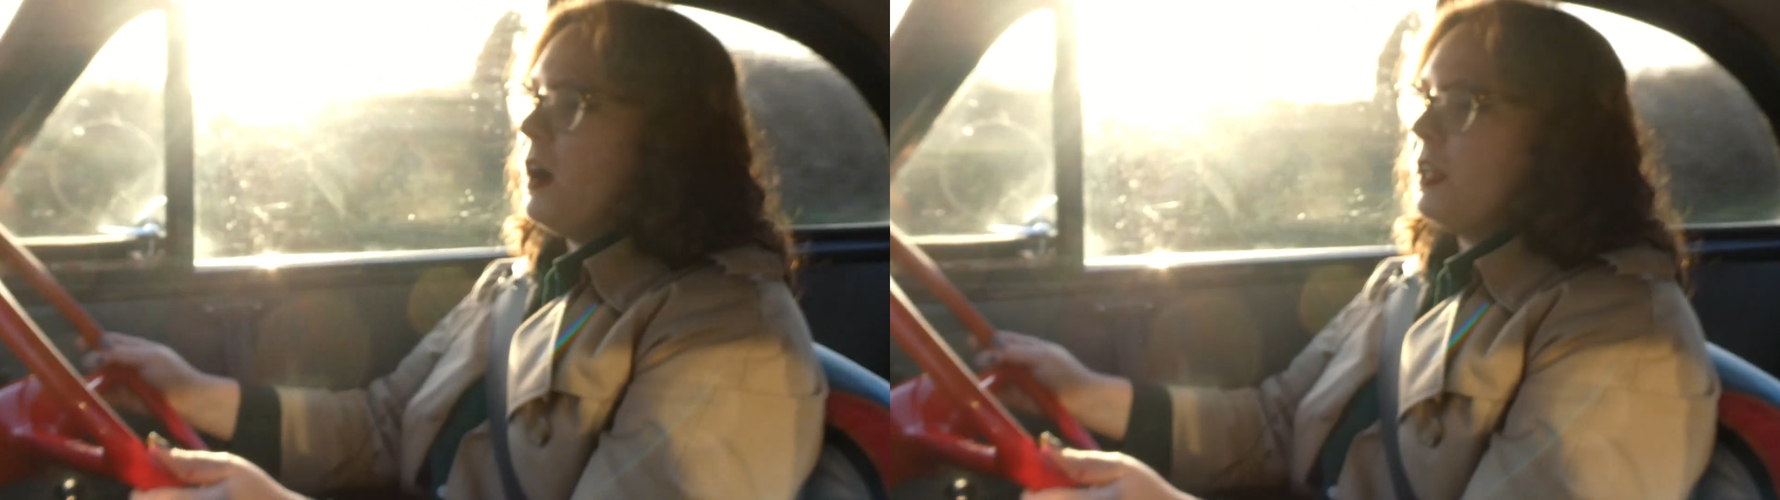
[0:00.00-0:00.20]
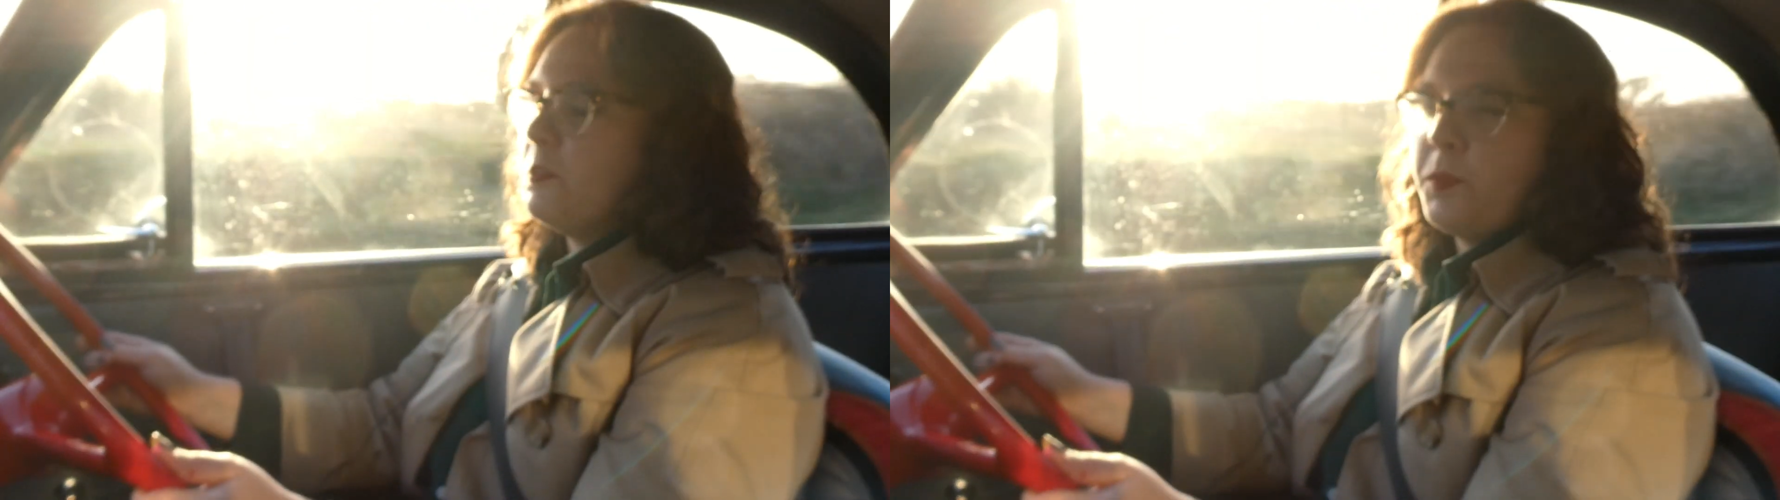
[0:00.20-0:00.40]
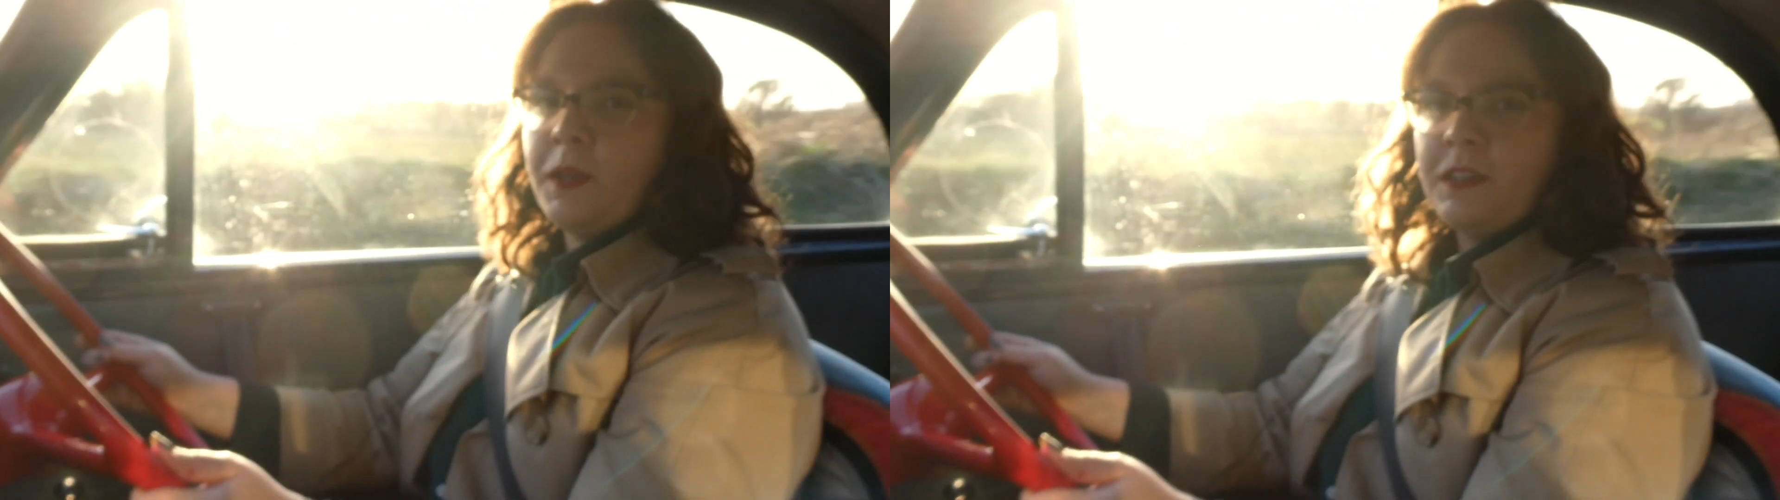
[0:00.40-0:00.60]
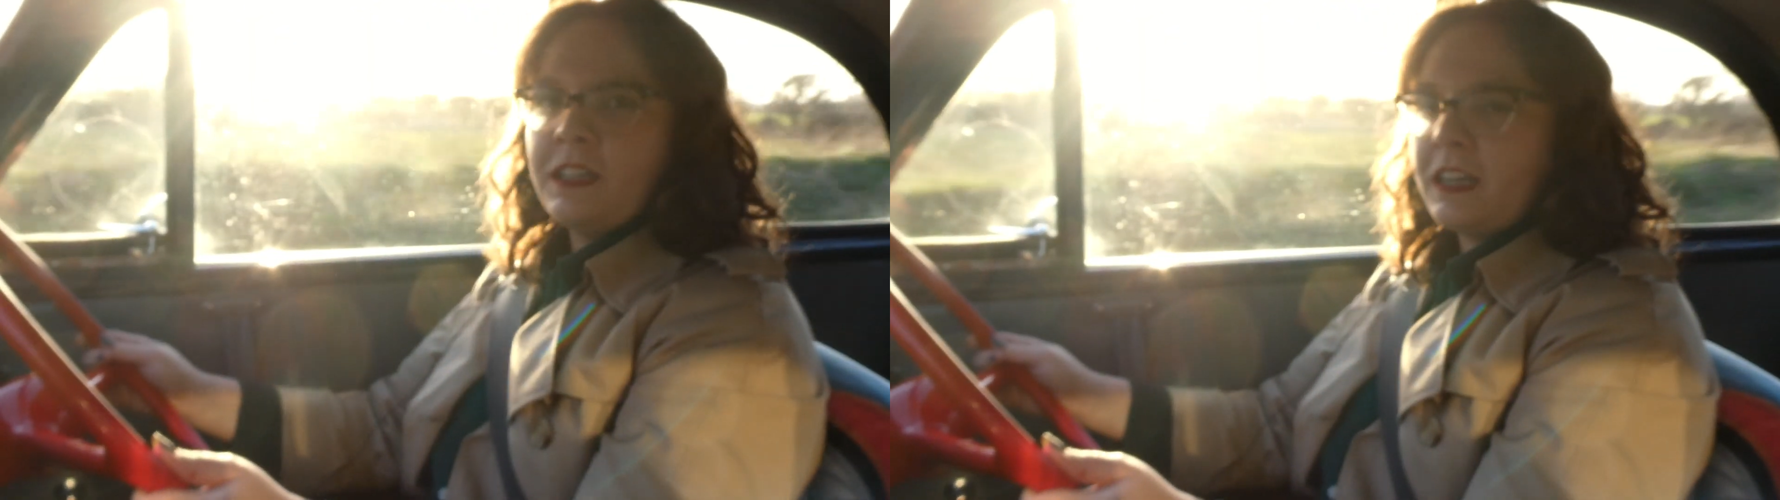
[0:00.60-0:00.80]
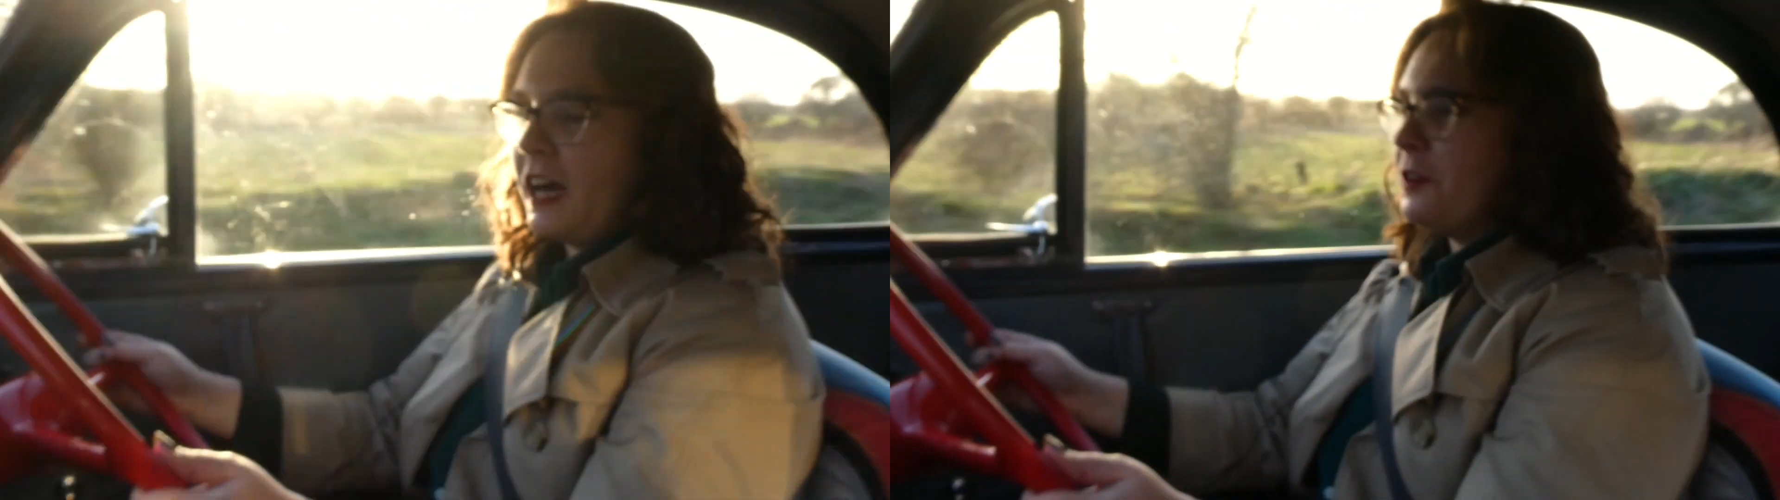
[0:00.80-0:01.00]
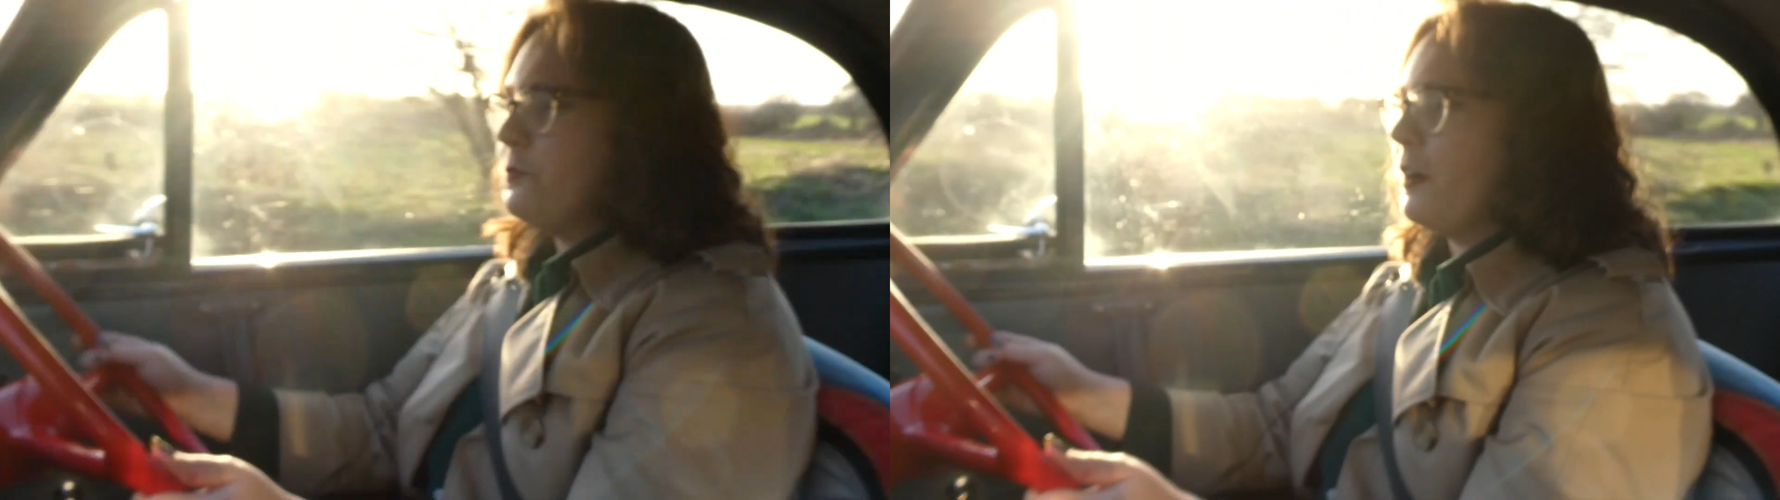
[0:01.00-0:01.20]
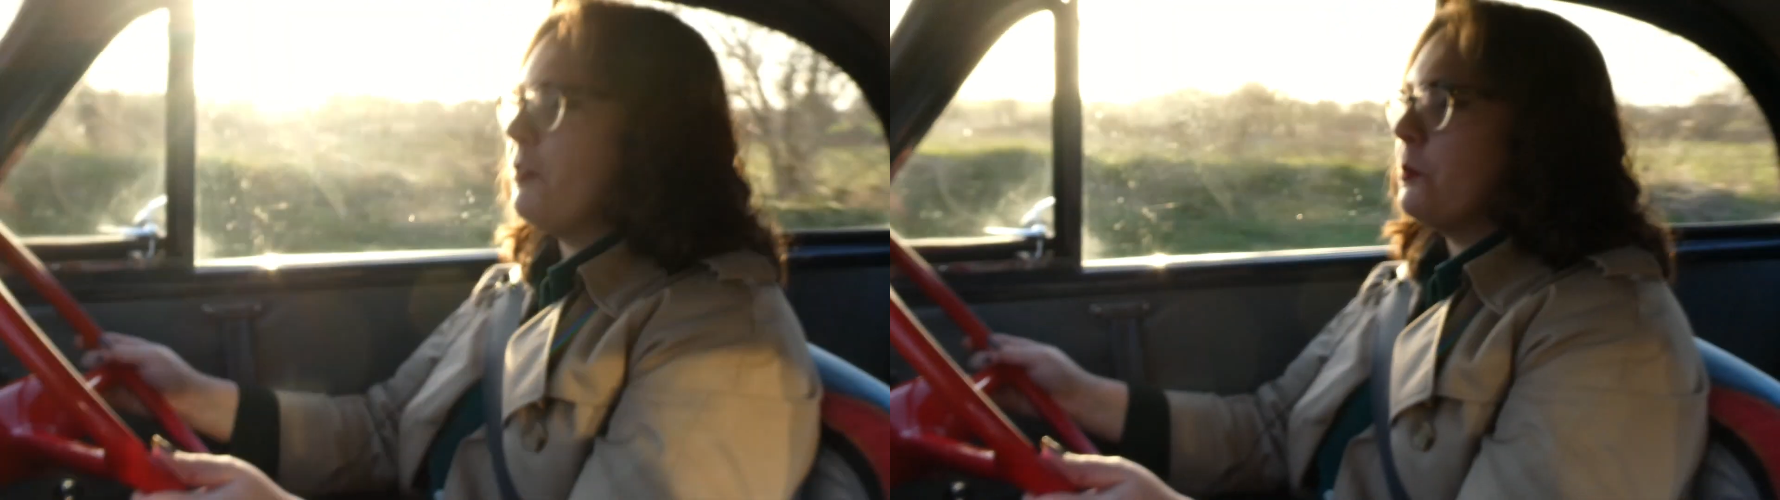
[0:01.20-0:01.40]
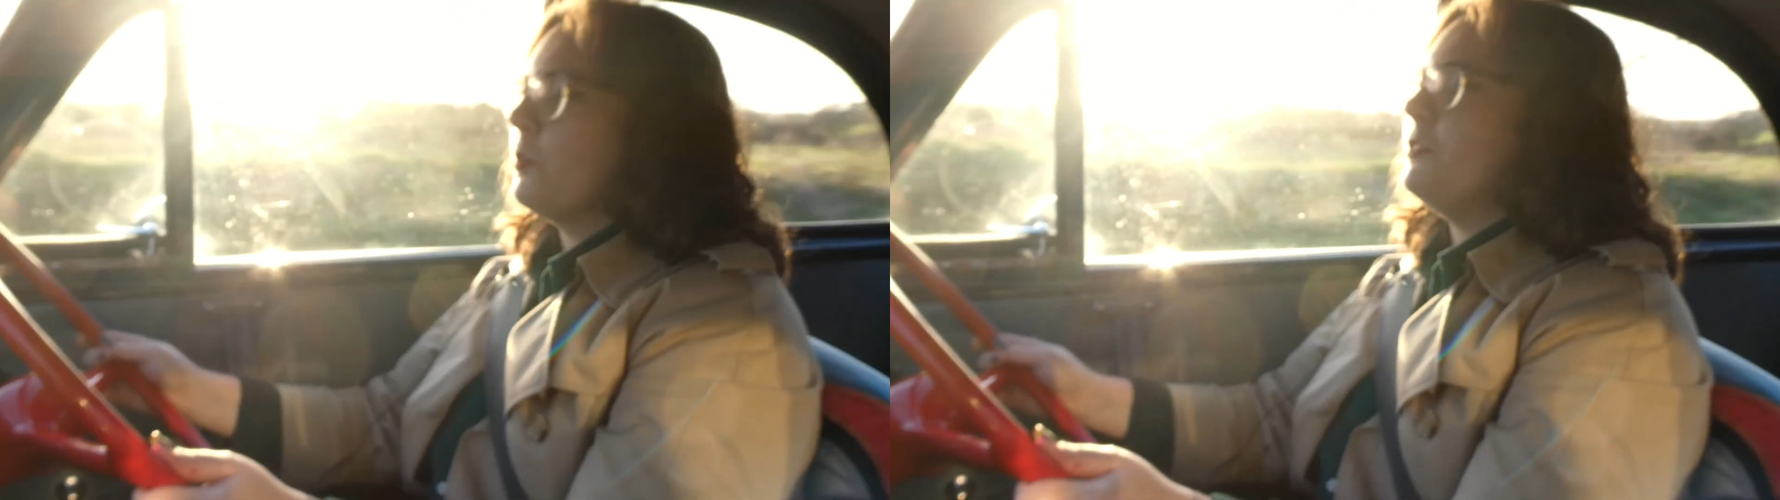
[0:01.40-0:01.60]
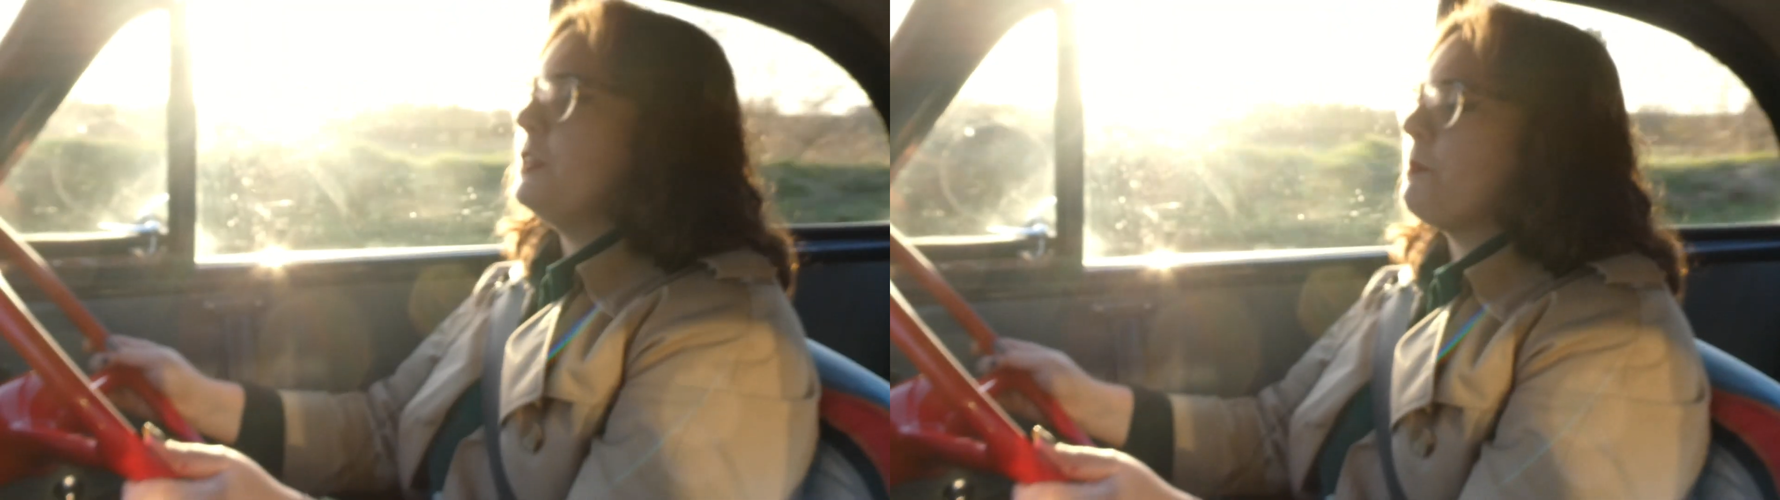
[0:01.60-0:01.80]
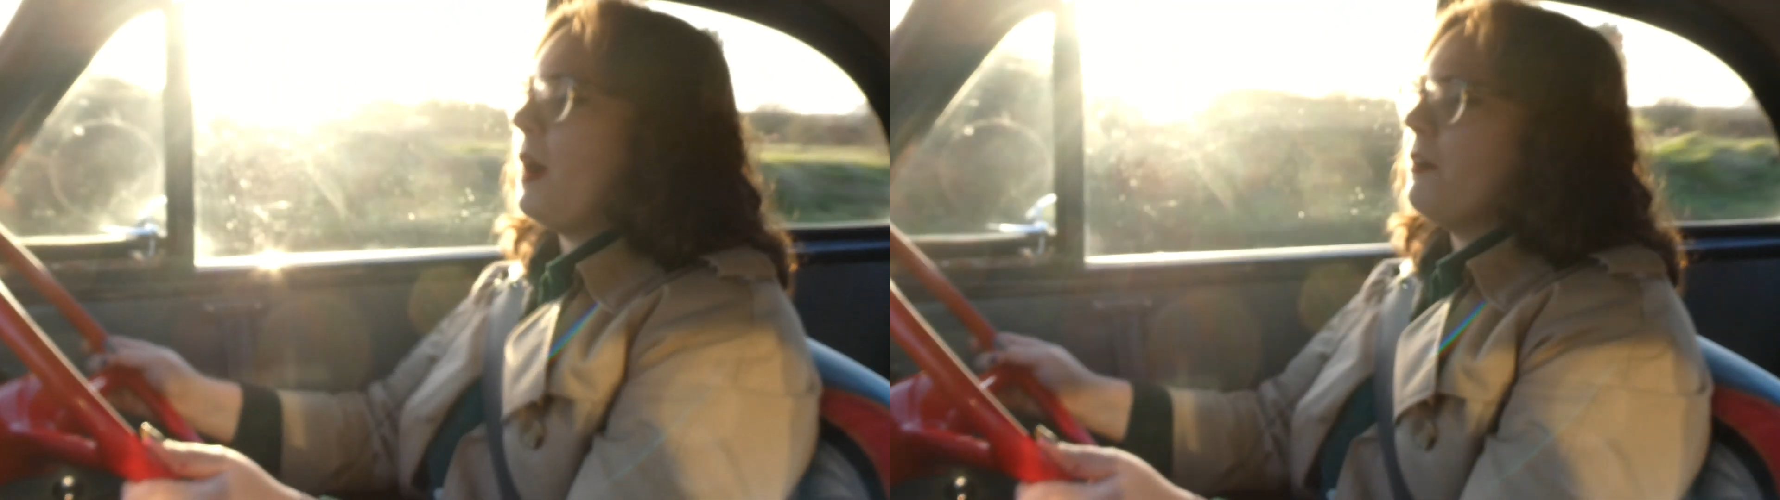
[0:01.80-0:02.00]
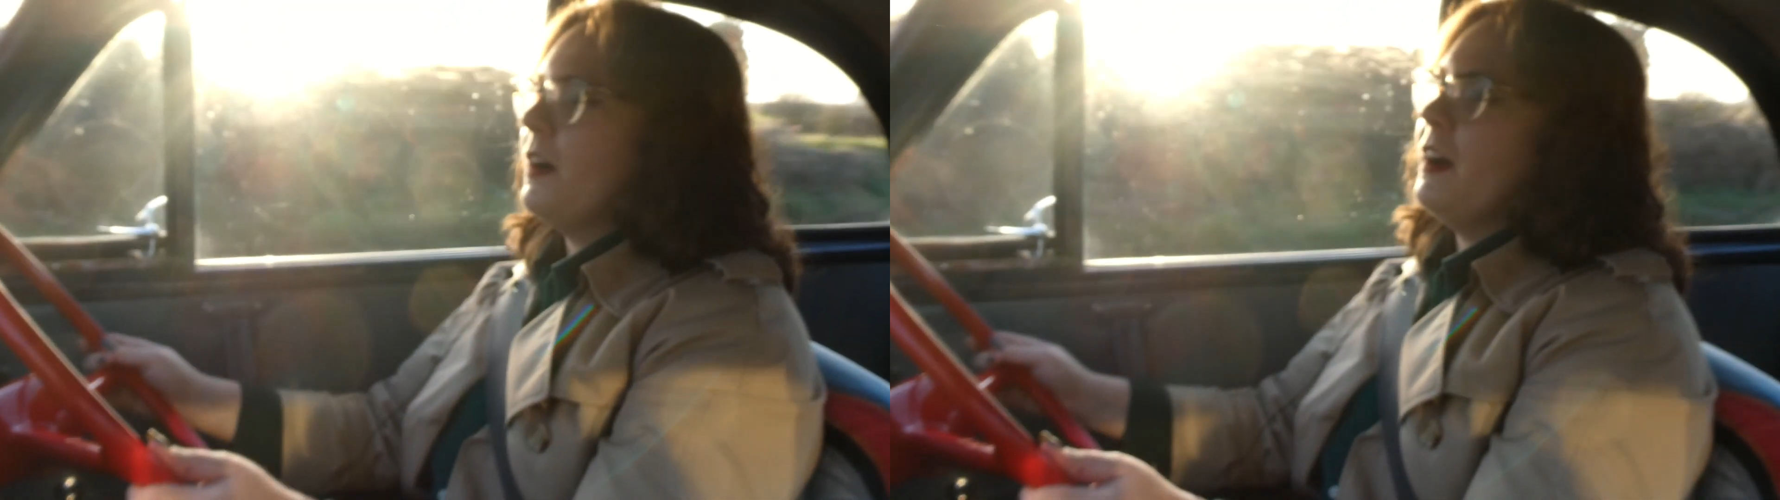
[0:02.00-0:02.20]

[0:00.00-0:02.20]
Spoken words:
I'd have been kind of very worried about